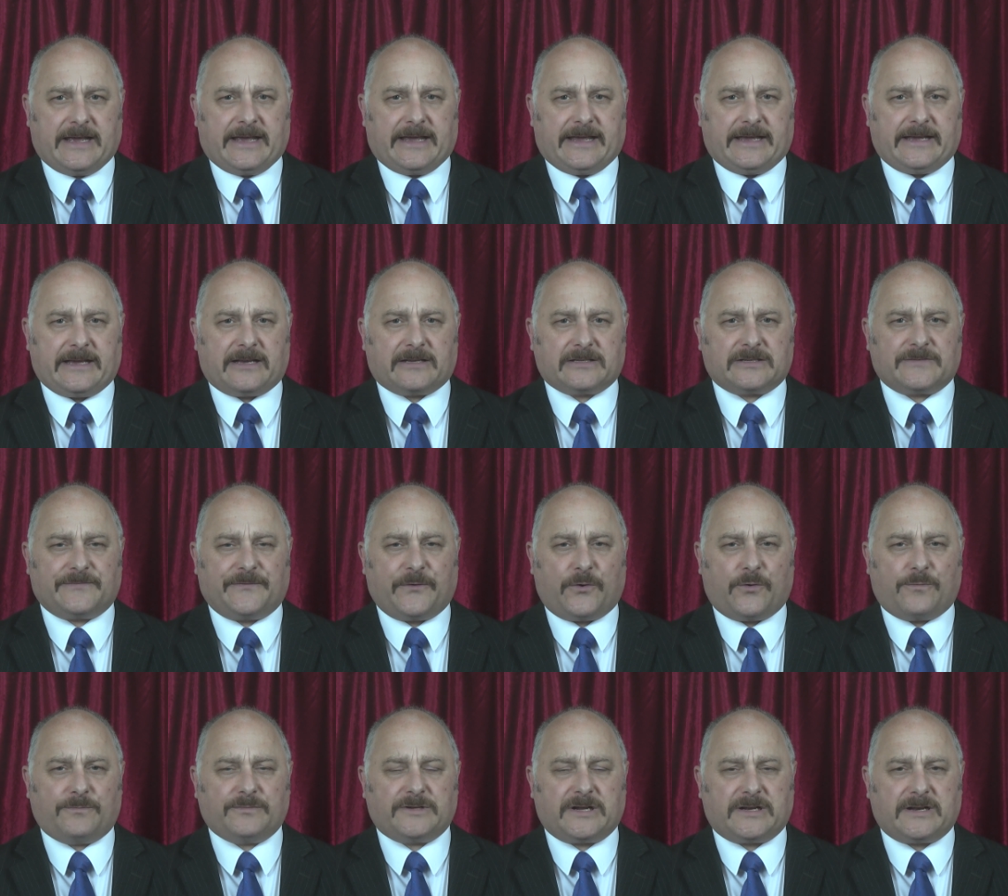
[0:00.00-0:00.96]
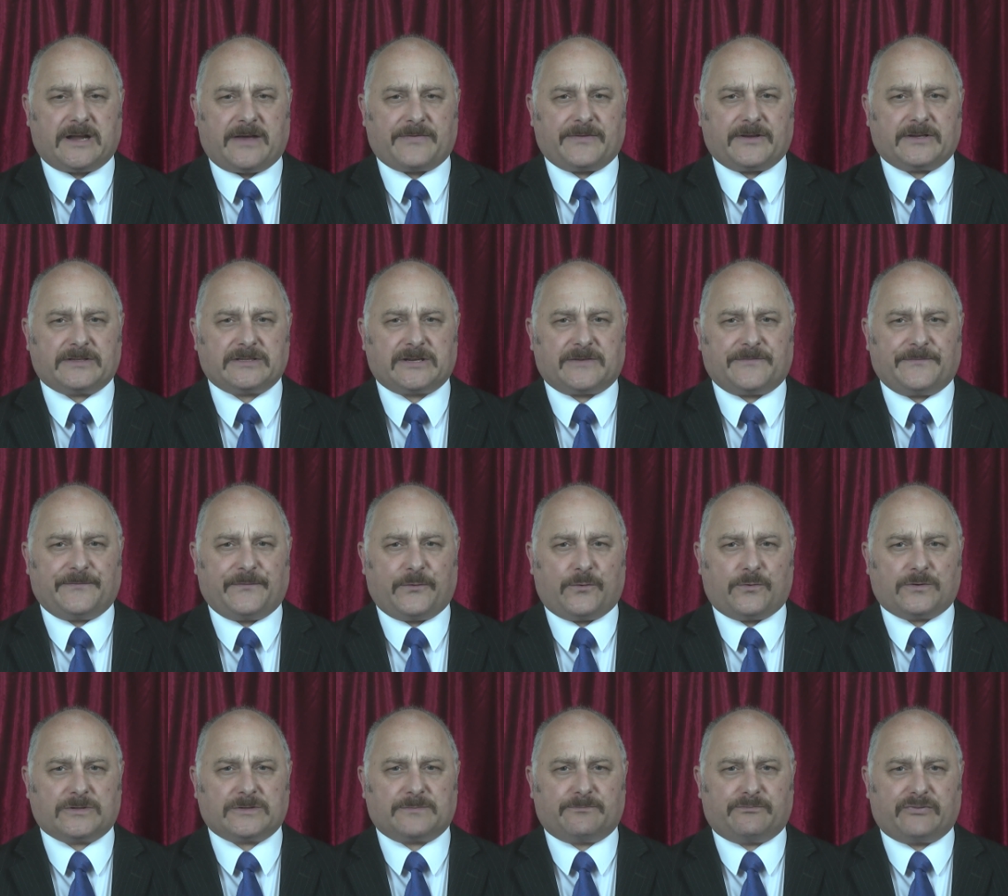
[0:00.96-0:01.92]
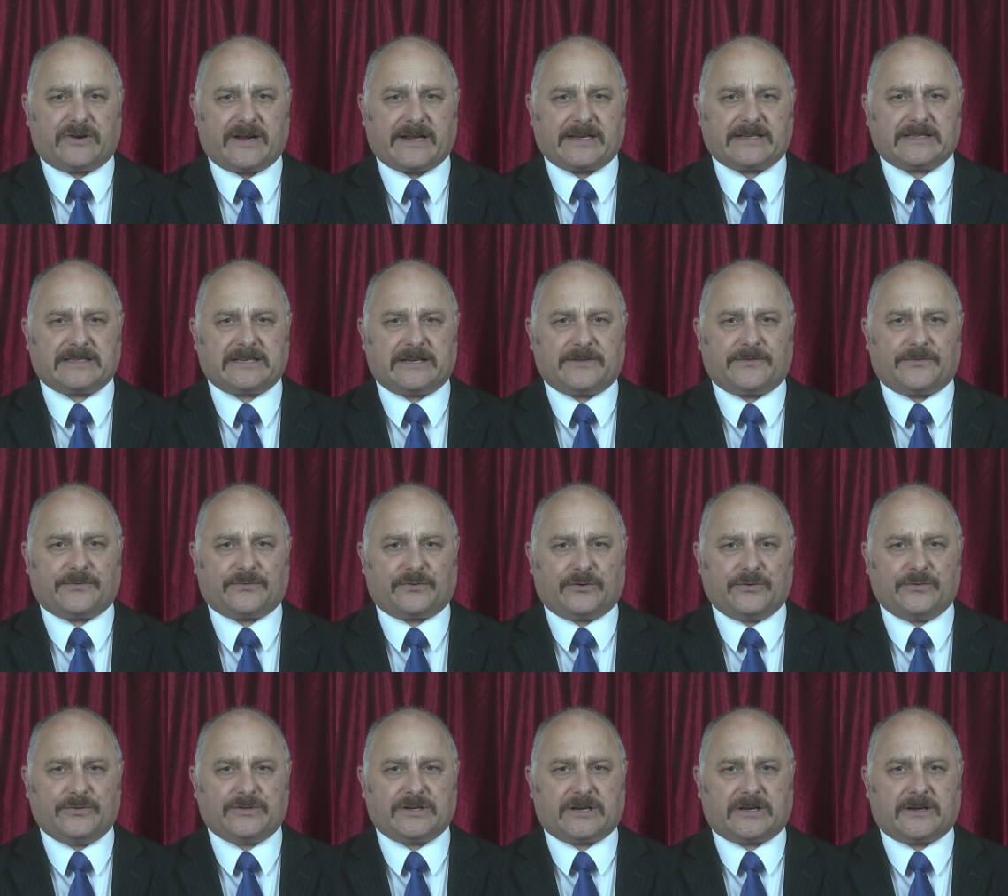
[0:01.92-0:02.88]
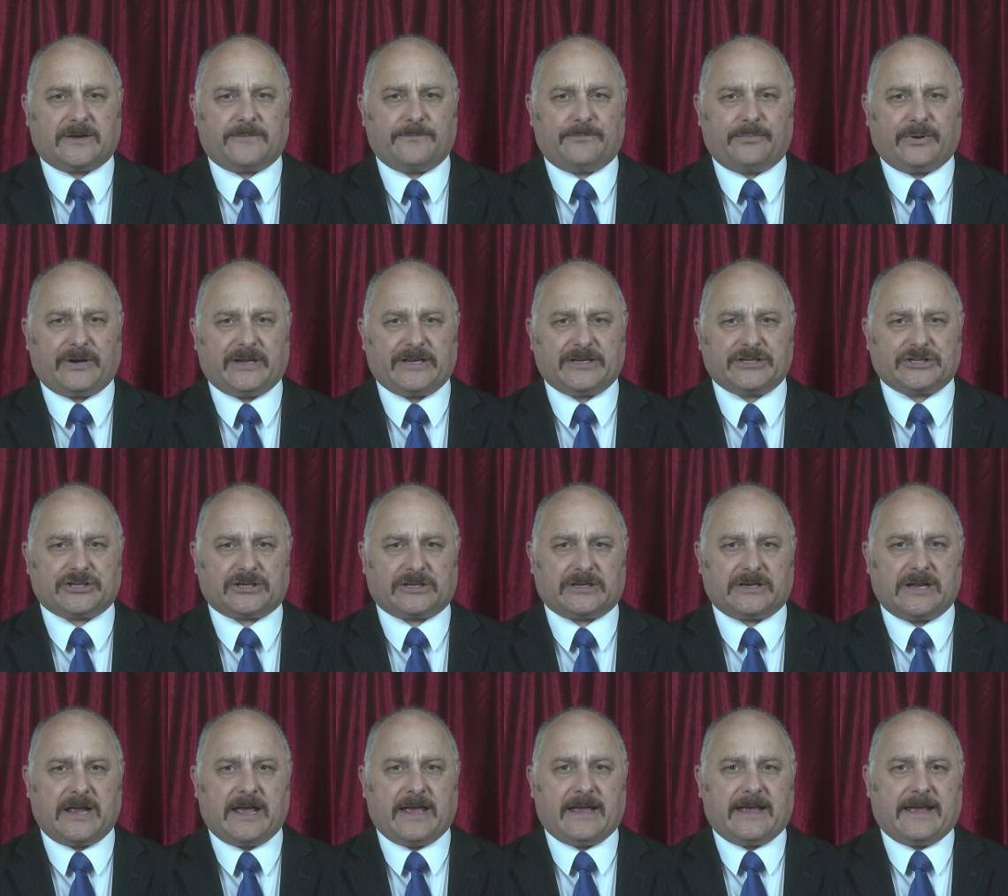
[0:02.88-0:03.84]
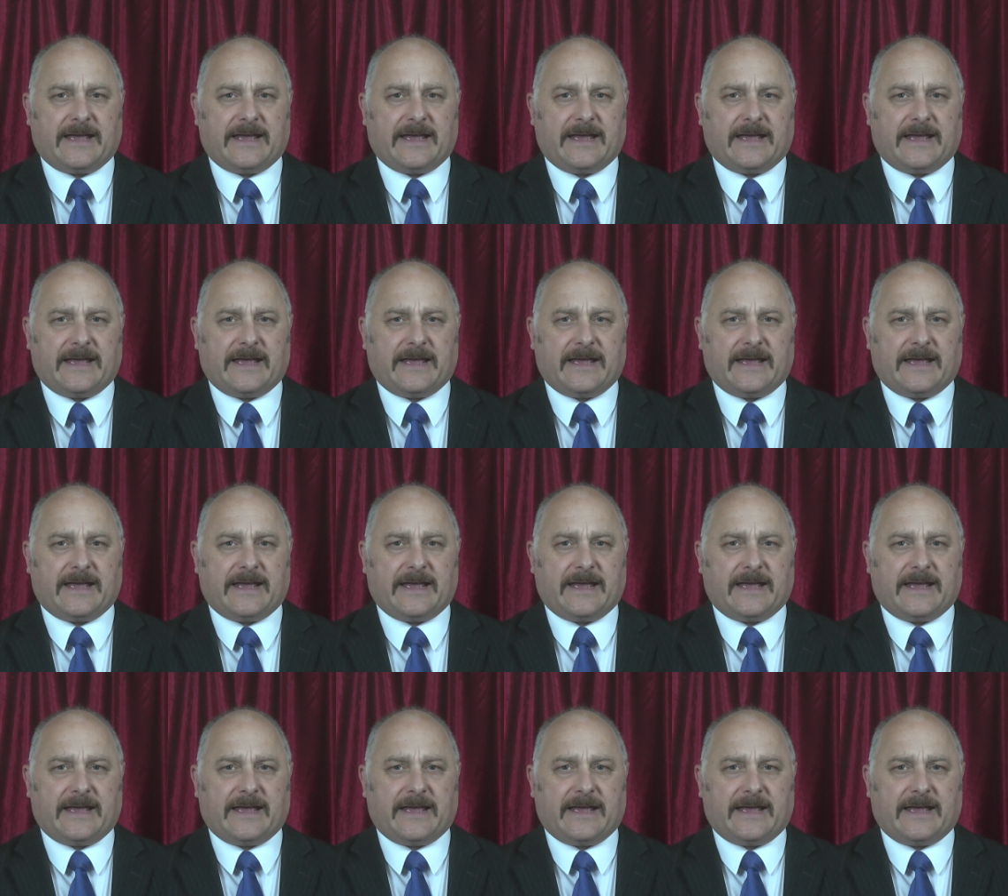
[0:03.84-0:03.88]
He has formed another to force Brexit through to completion.